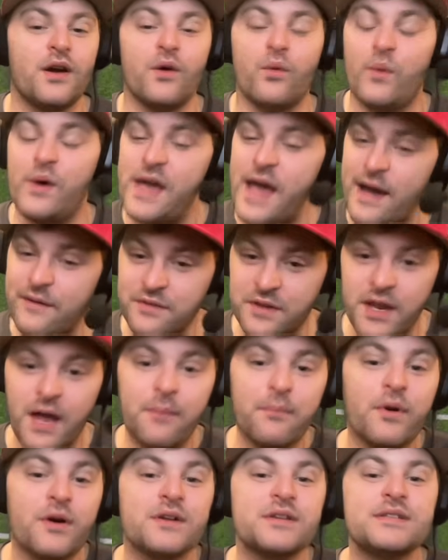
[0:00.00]
we have the
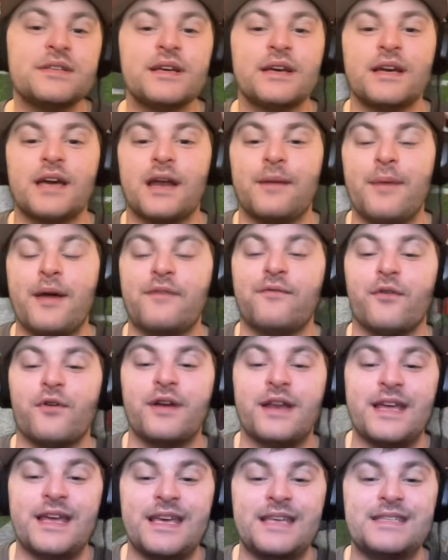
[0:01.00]
numbers. Going to make for
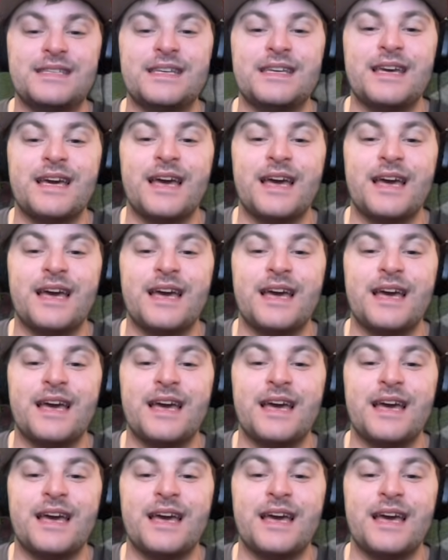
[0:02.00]
an easy